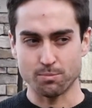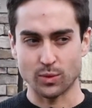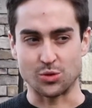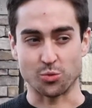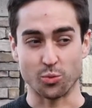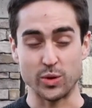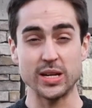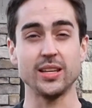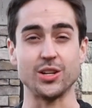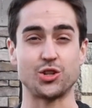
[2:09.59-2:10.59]
It's
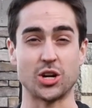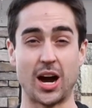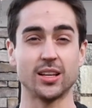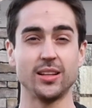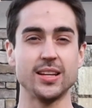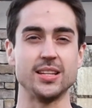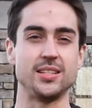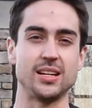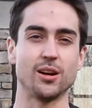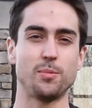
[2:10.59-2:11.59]
really chocolatey and
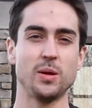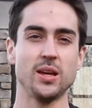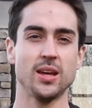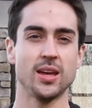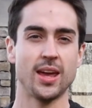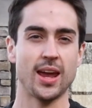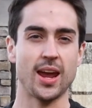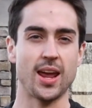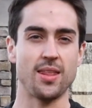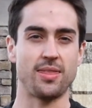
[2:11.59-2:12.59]
syrupy,
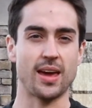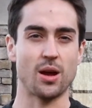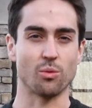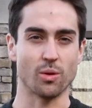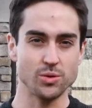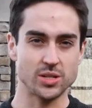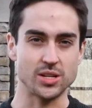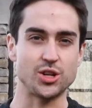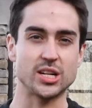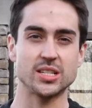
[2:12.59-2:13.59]
and that
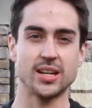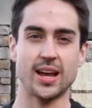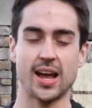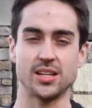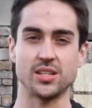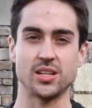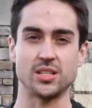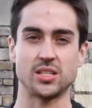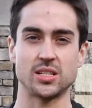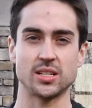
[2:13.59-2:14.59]
roasted chestnut adds
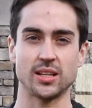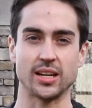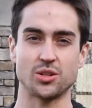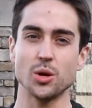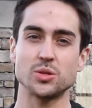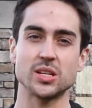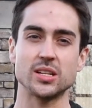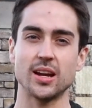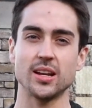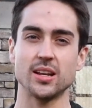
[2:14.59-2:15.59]
this like toasted
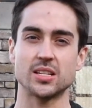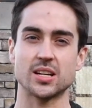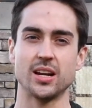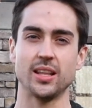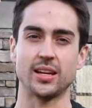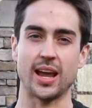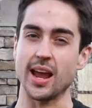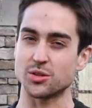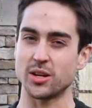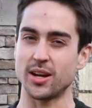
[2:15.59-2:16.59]
nuttiness, kind of like a
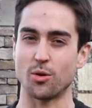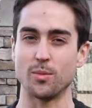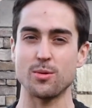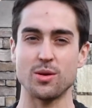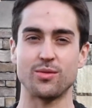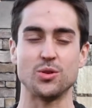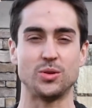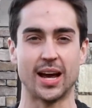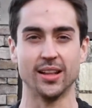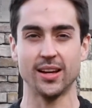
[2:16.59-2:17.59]
hazelnut or maybe even
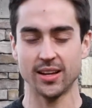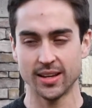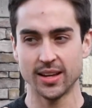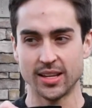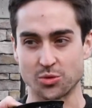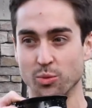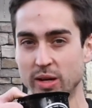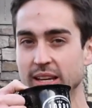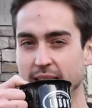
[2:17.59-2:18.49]
Nutella. It's really